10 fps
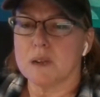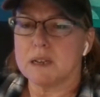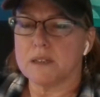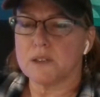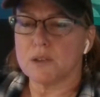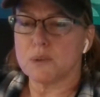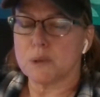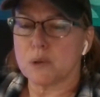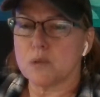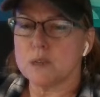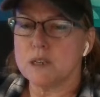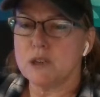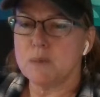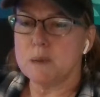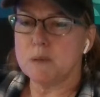because those were the only
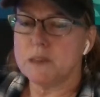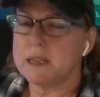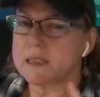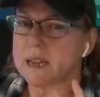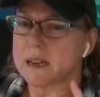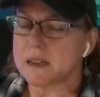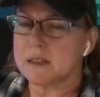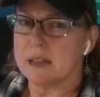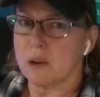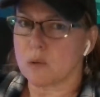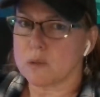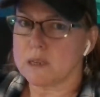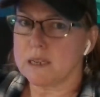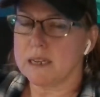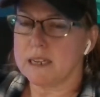two people that said it. They
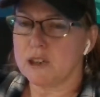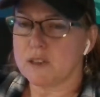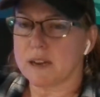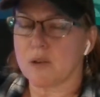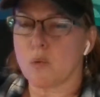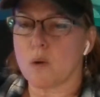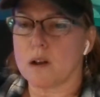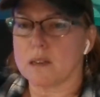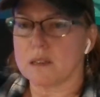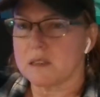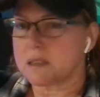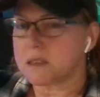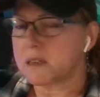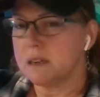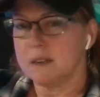only each said it once
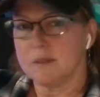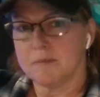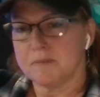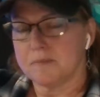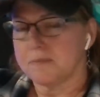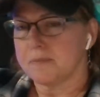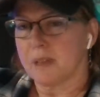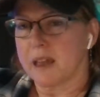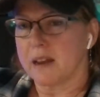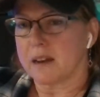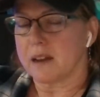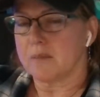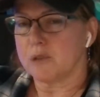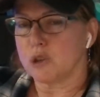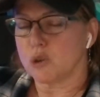and
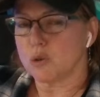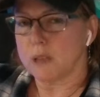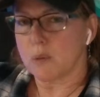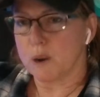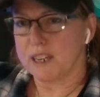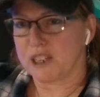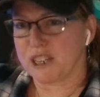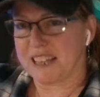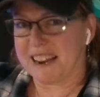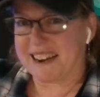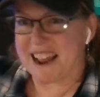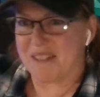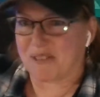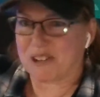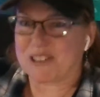I'm sure they wish they
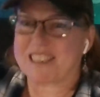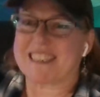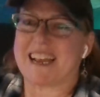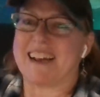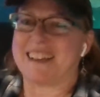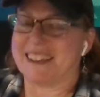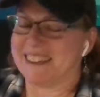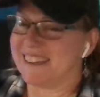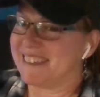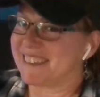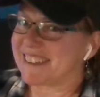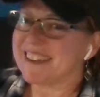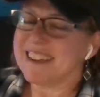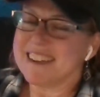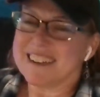never said it.
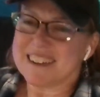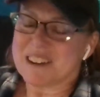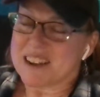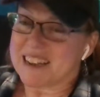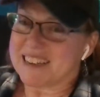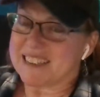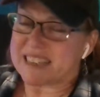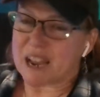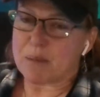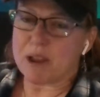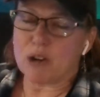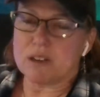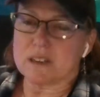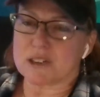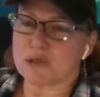And Sammy
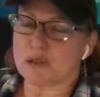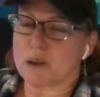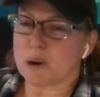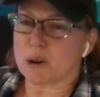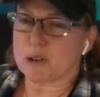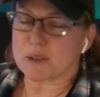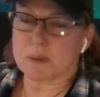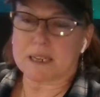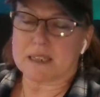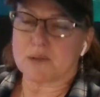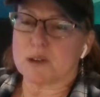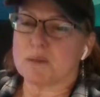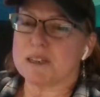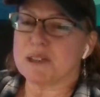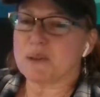couldn't scrub hers because it would have
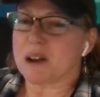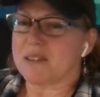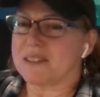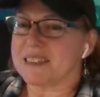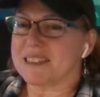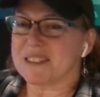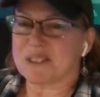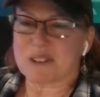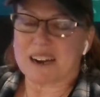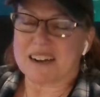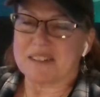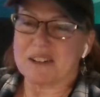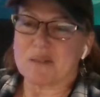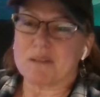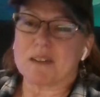been too obvious, or I don't
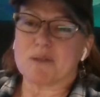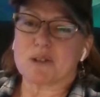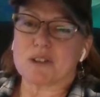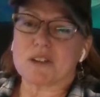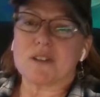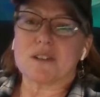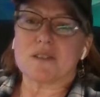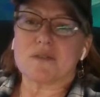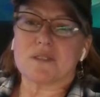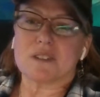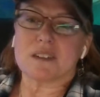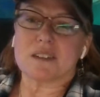know. I mean, I'm sure she could have